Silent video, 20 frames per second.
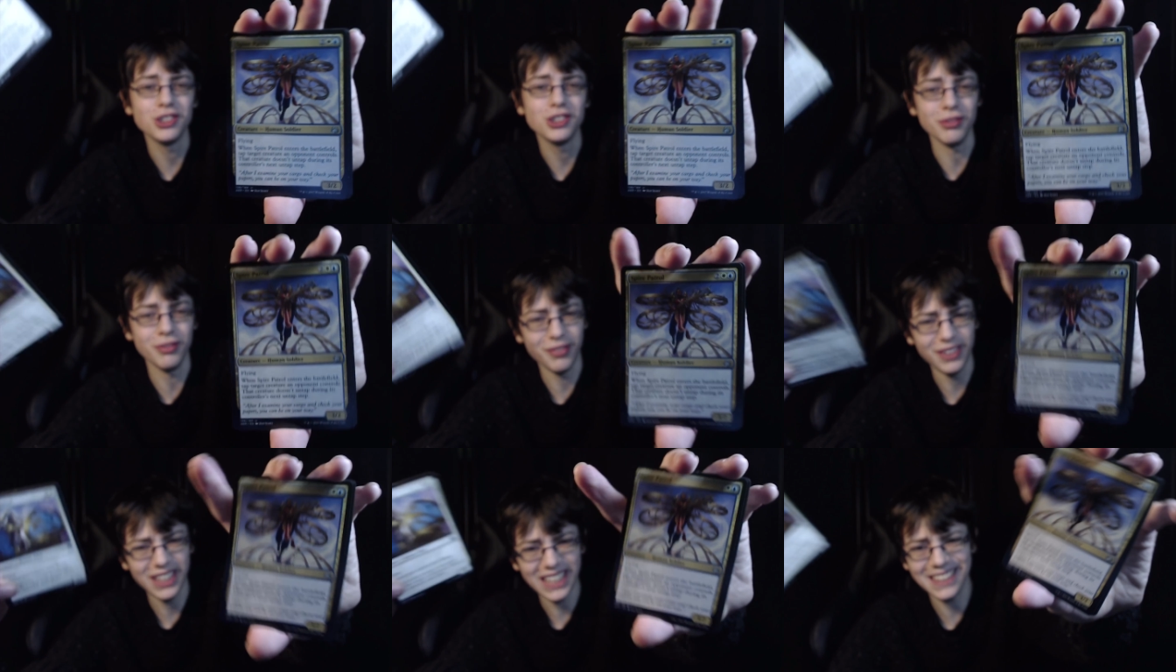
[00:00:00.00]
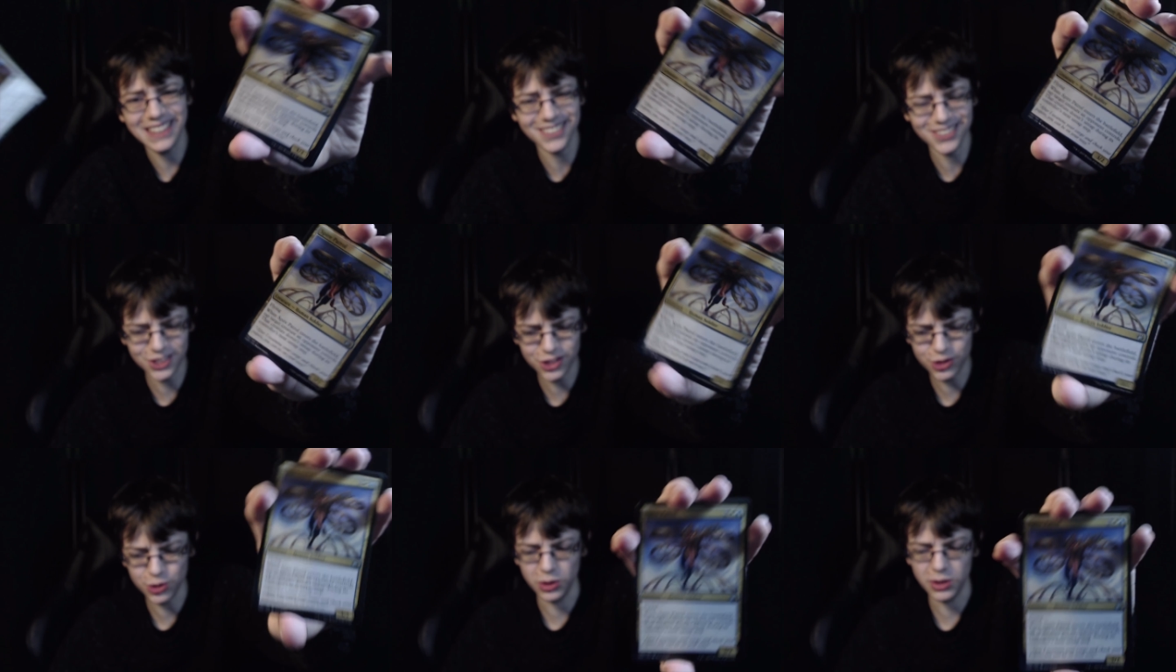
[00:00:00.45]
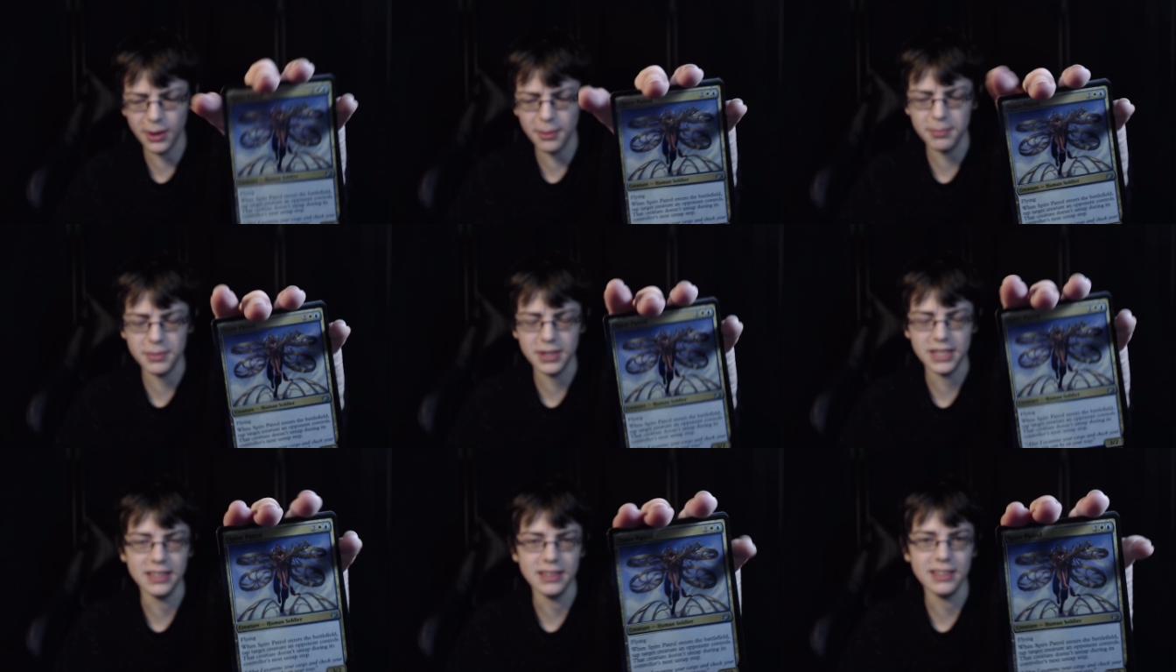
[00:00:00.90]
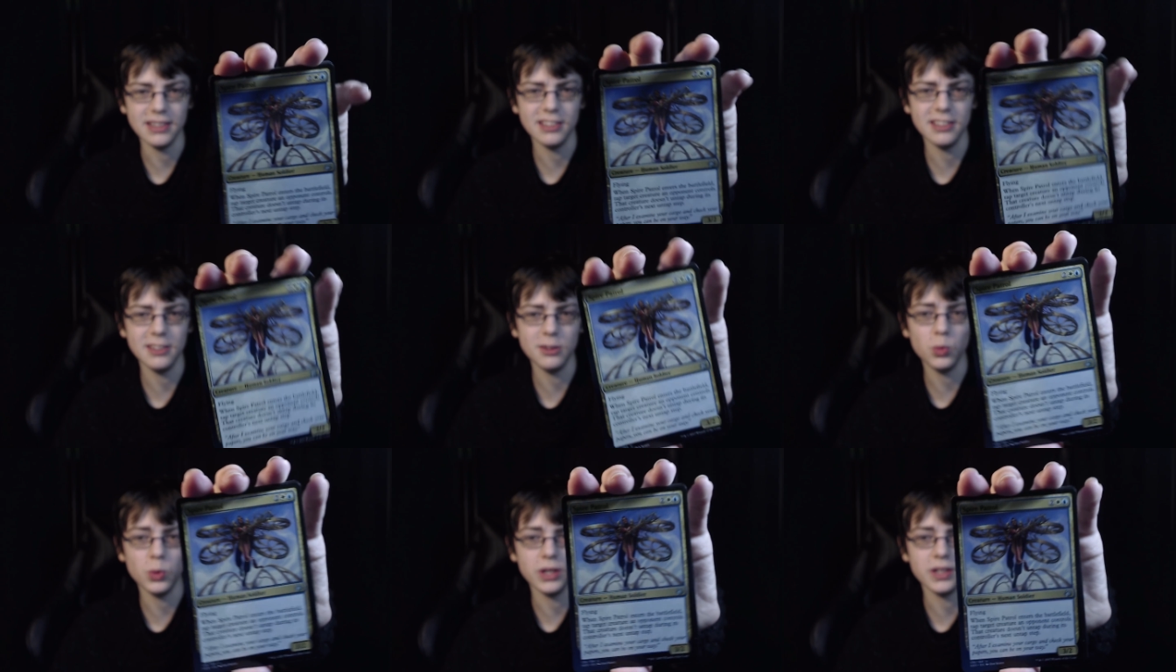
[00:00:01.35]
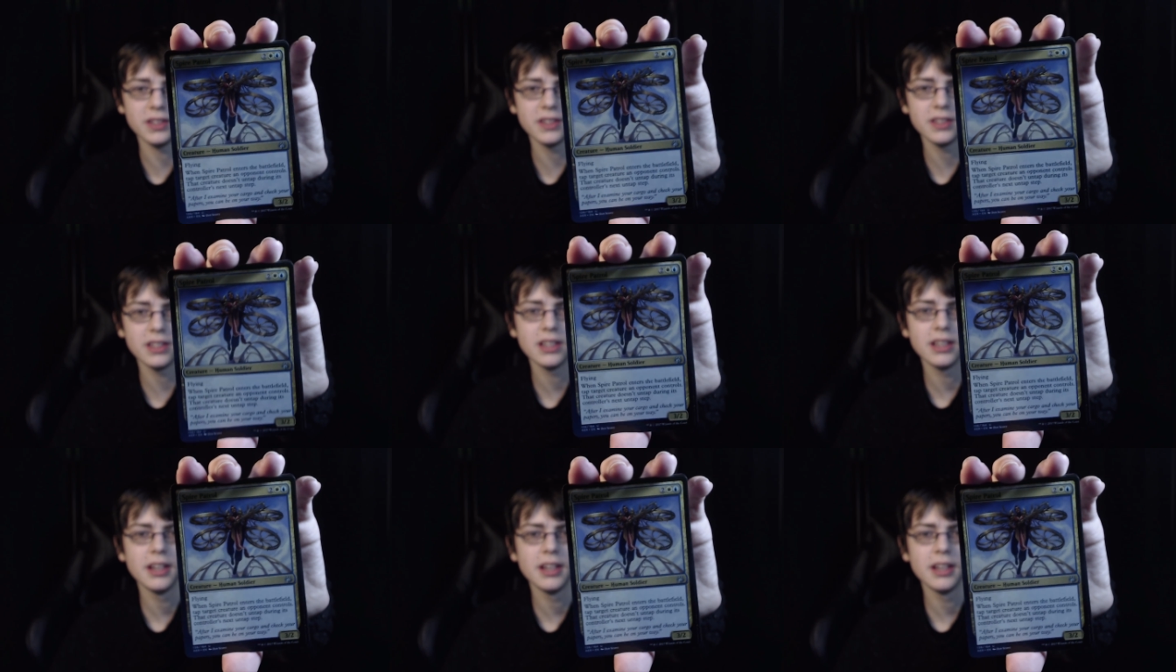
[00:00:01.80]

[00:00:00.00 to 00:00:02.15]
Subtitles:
of vehicles to accompany it with.